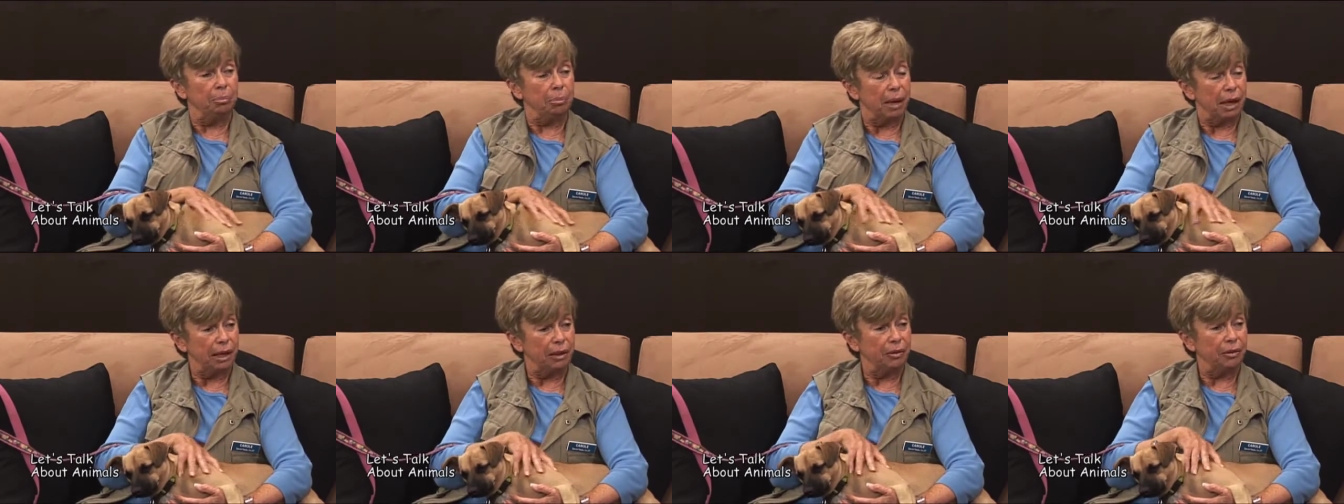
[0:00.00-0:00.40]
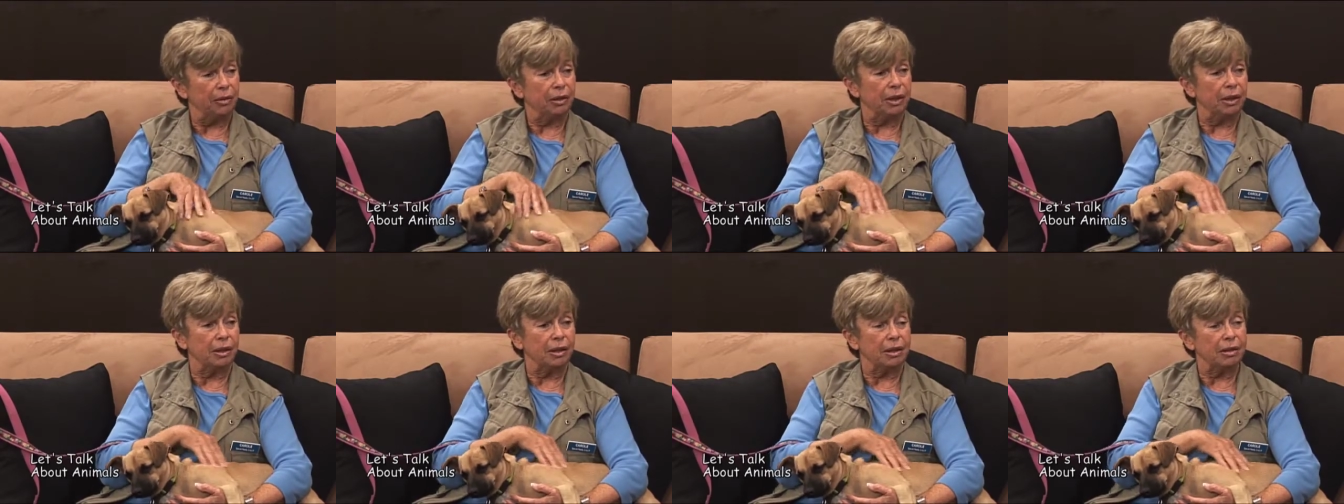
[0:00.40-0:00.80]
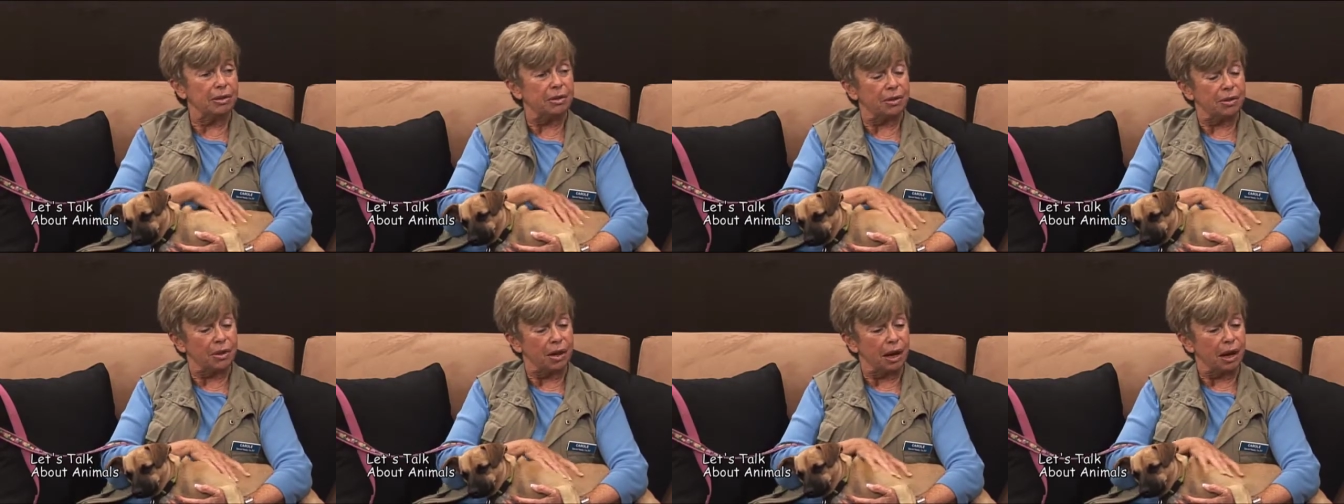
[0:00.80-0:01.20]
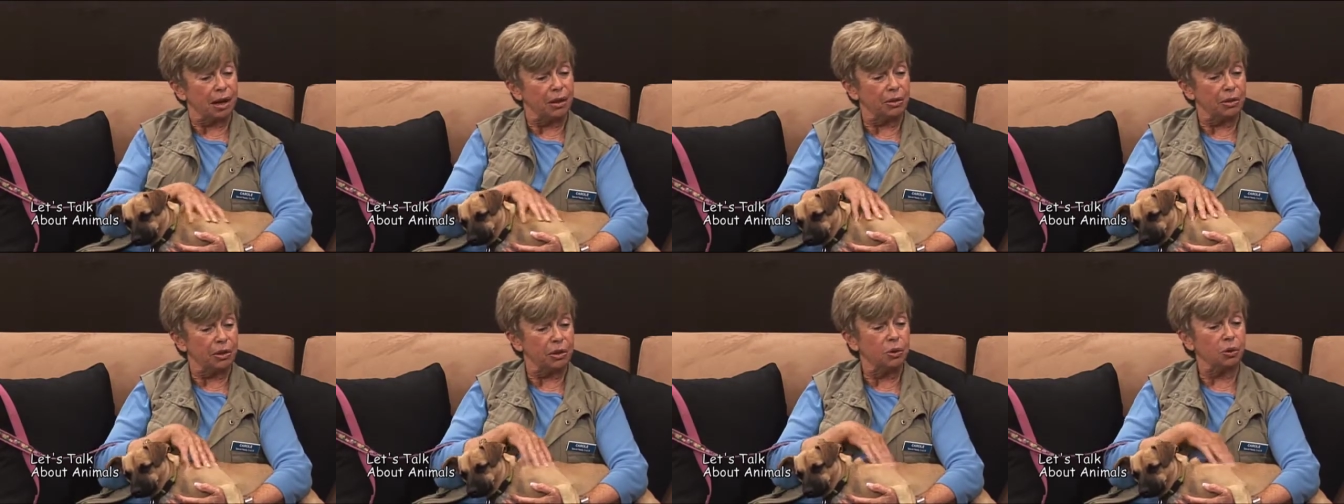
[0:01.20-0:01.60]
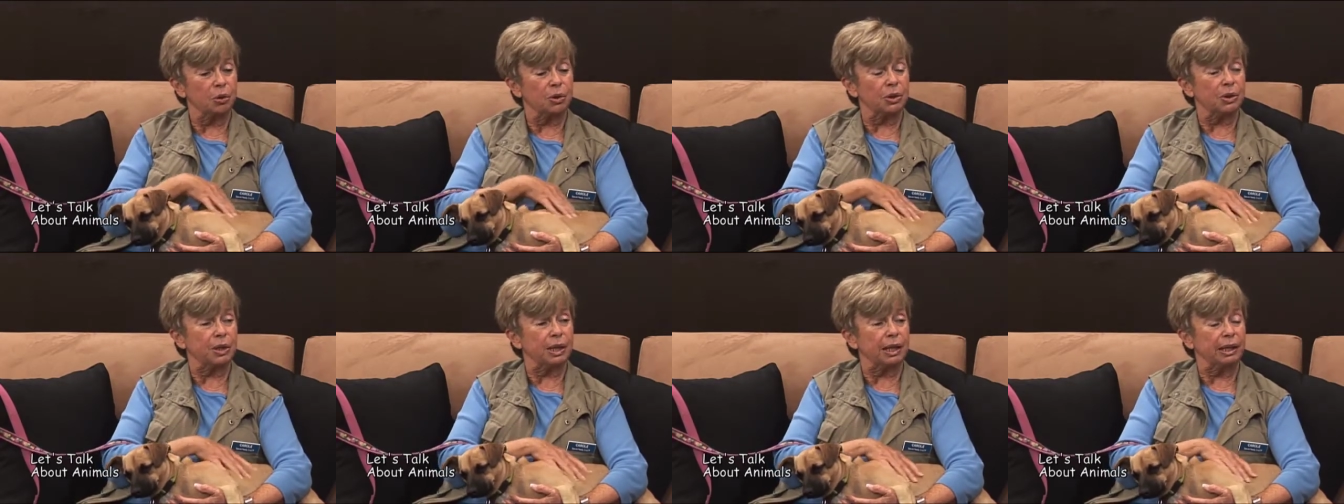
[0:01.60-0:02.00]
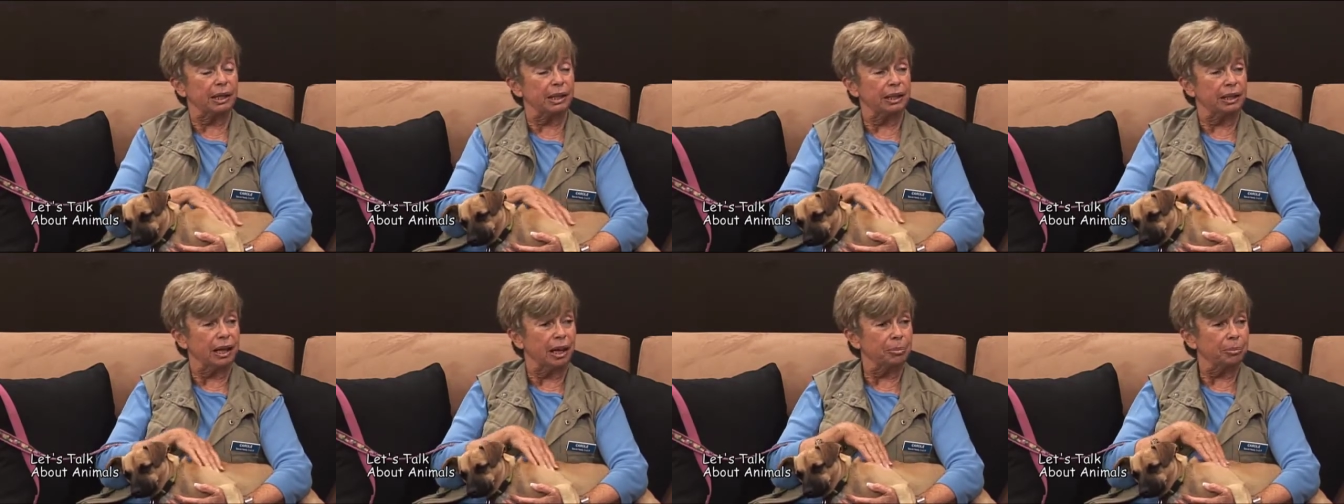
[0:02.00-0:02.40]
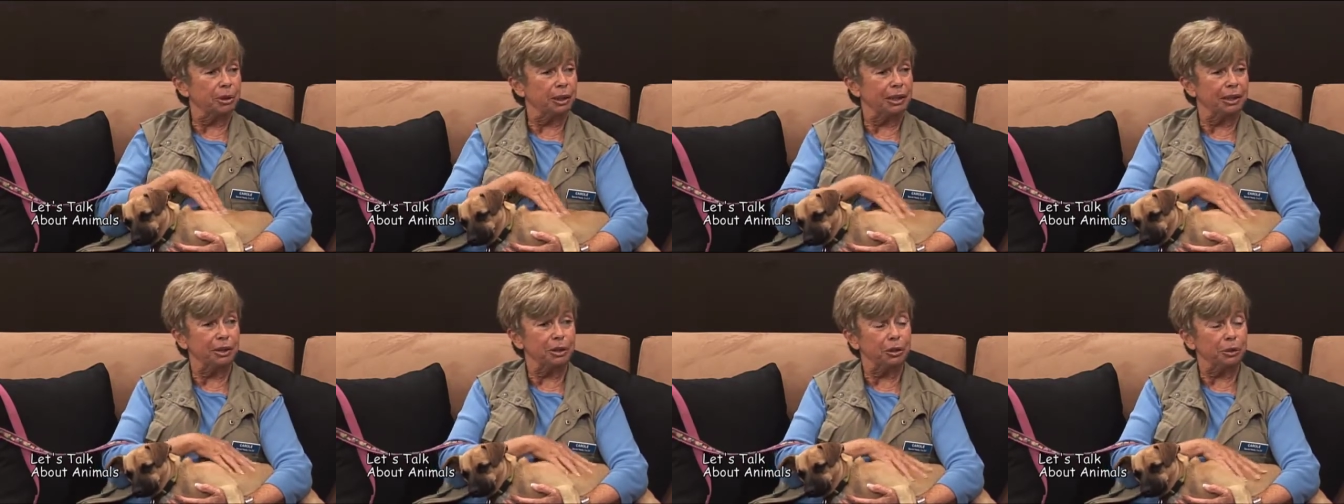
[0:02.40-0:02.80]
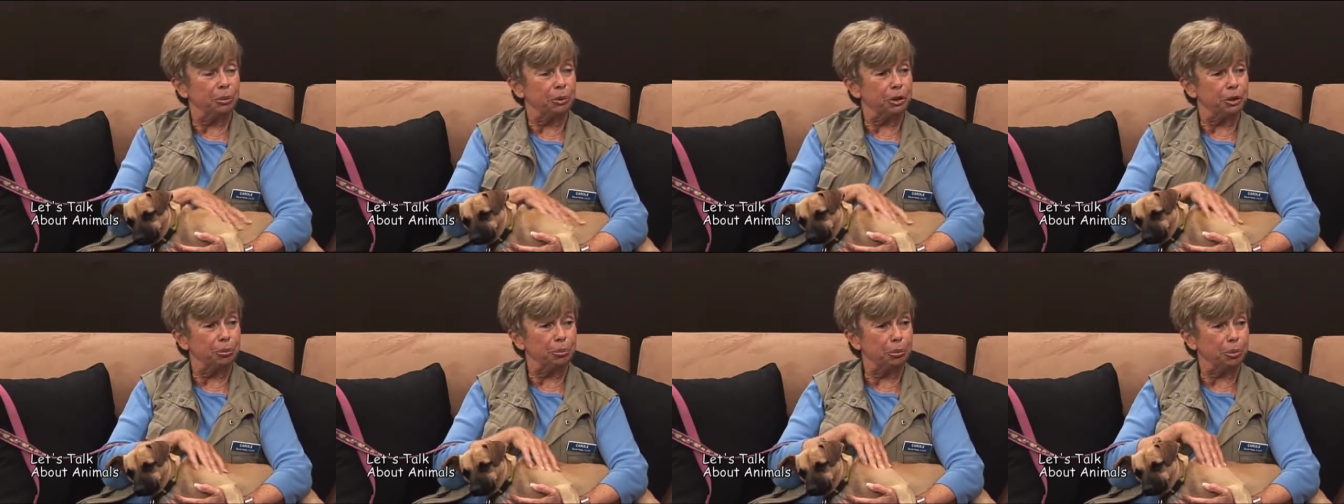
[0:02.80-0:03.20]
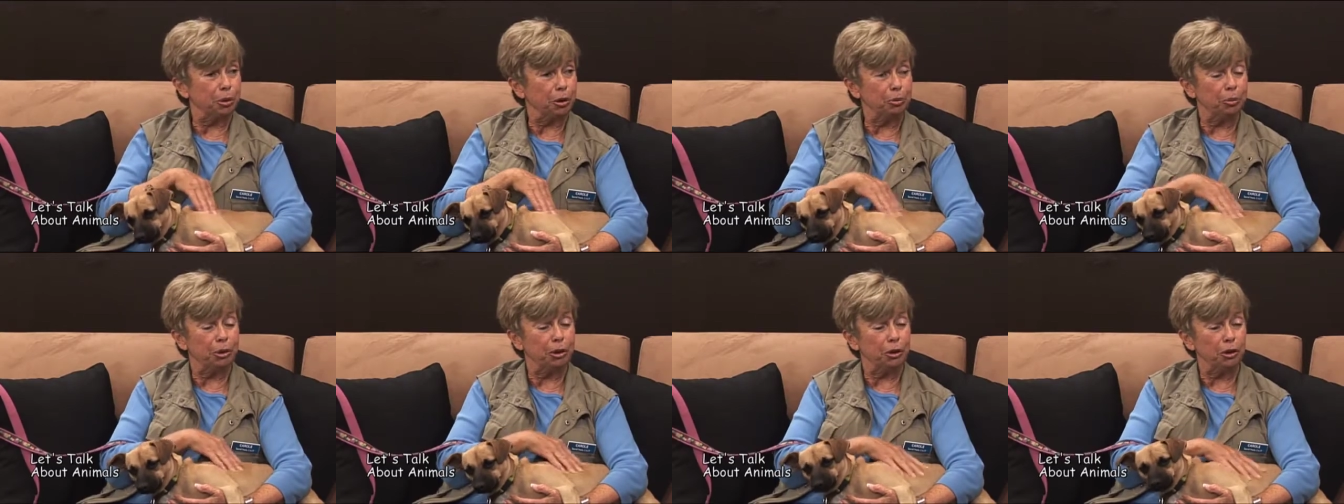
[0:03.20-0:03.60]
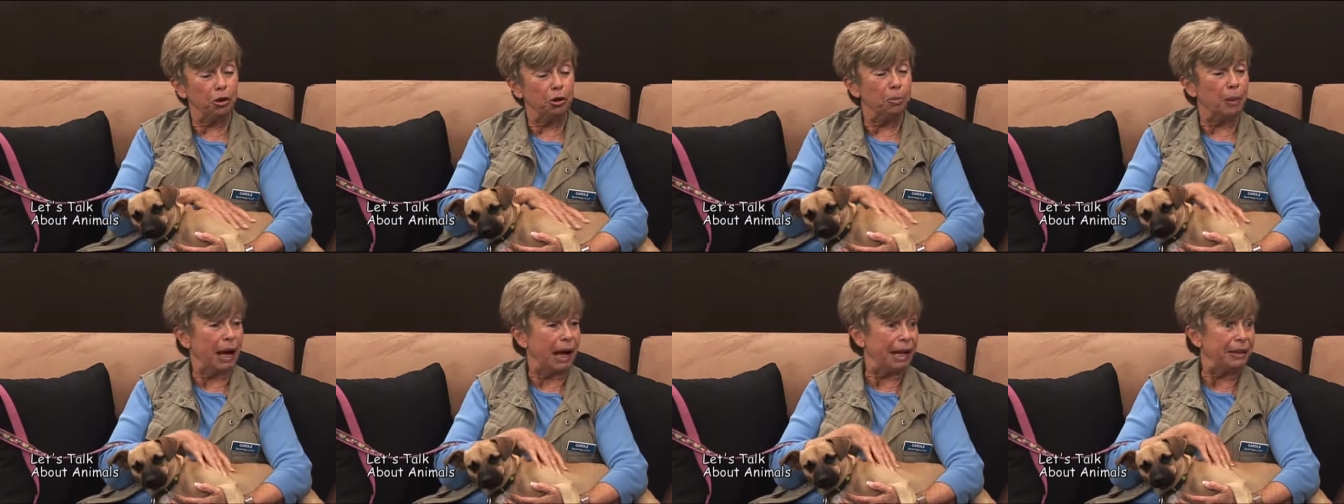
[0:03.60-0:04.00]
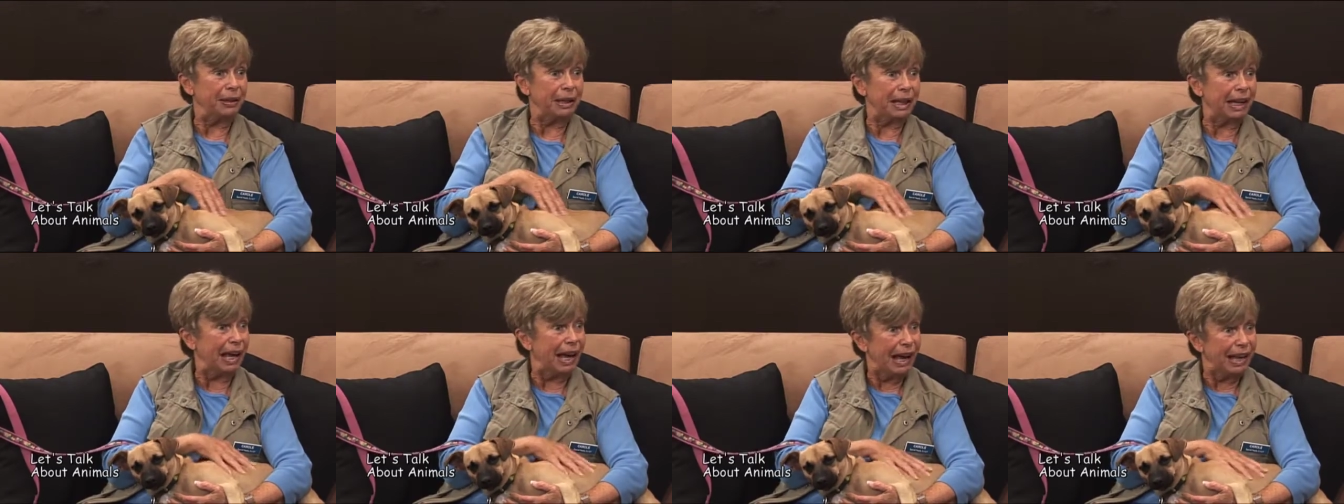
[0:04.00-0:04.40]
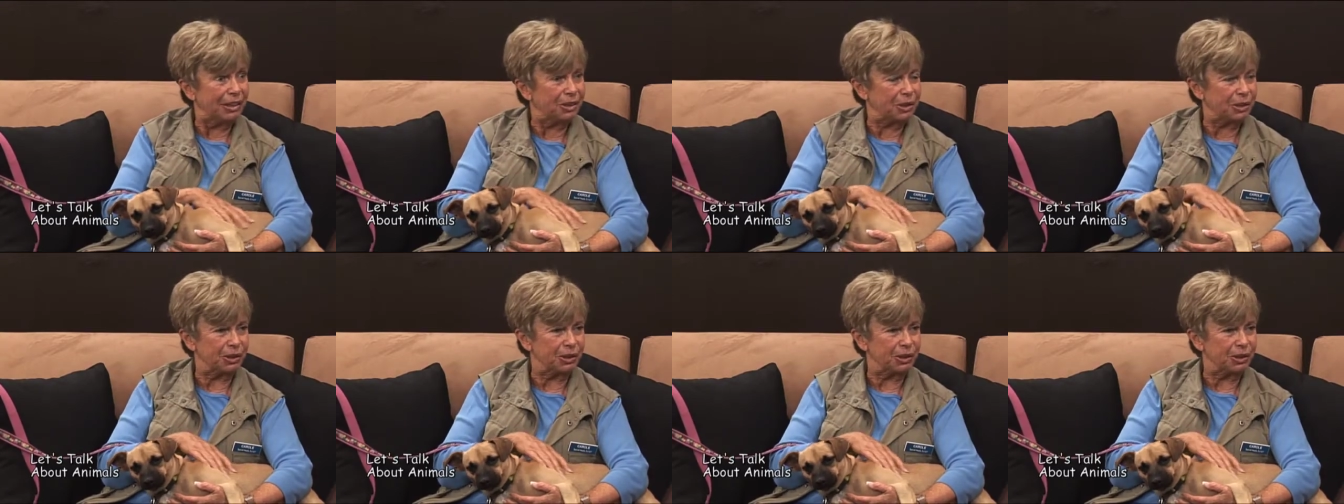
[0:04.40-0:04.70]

The main thing is that the dogs get adopted into an appropriate home, and the cats,